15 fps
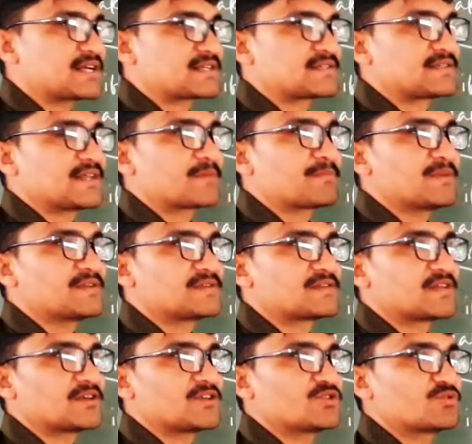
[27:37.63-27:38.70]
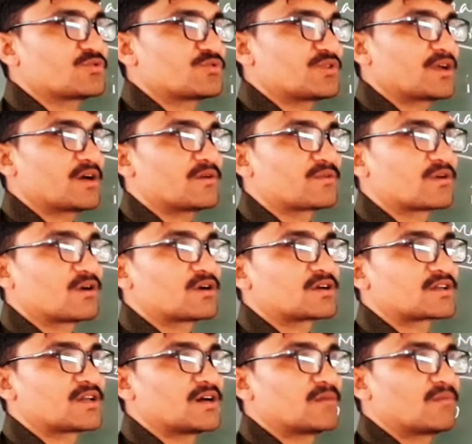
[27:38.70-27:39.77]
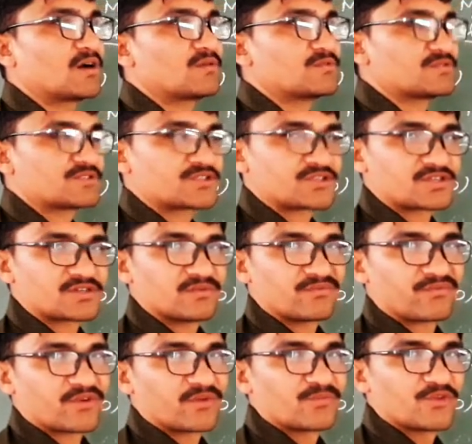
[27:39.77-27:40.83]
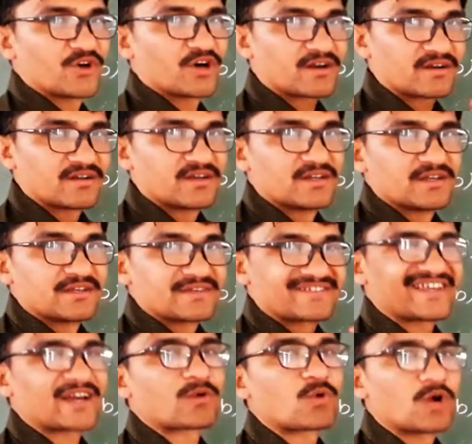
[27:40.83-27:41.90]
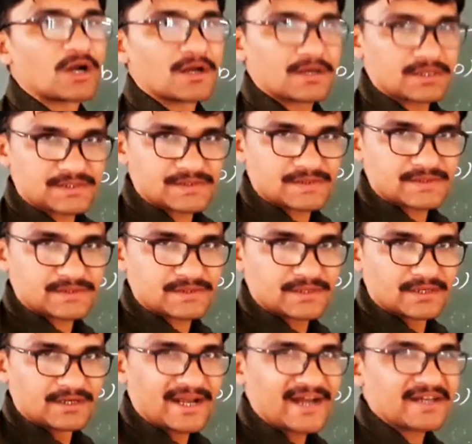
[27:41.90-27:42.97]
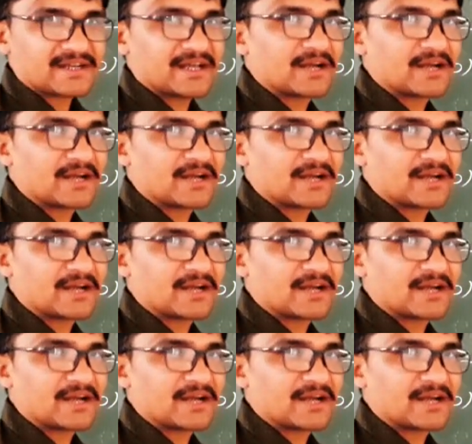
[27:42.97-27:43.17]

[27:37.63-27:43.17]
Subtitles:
that means that you have got the amount from your shareholders, right?